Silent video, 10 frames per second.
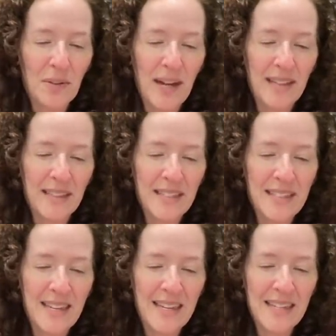And
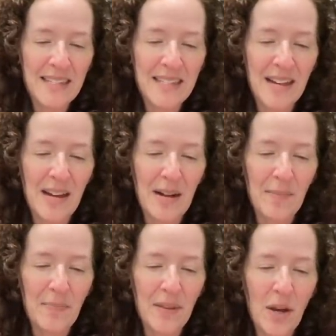this is,
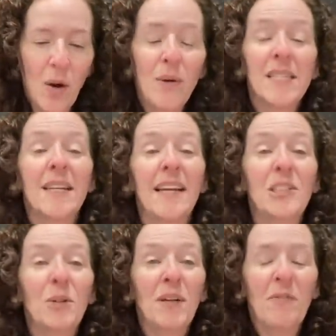it's an
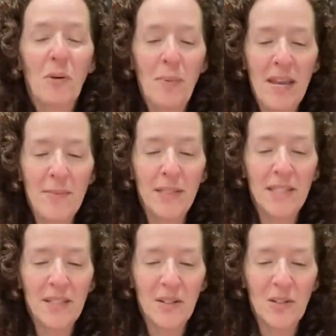entry for
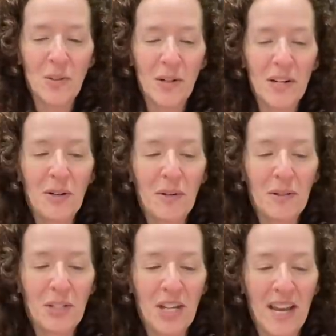Pamela's Adoring
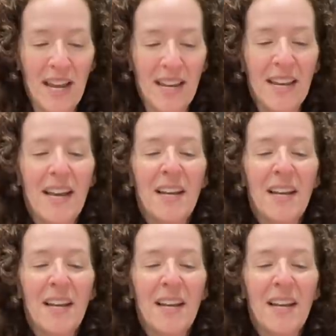Crochet.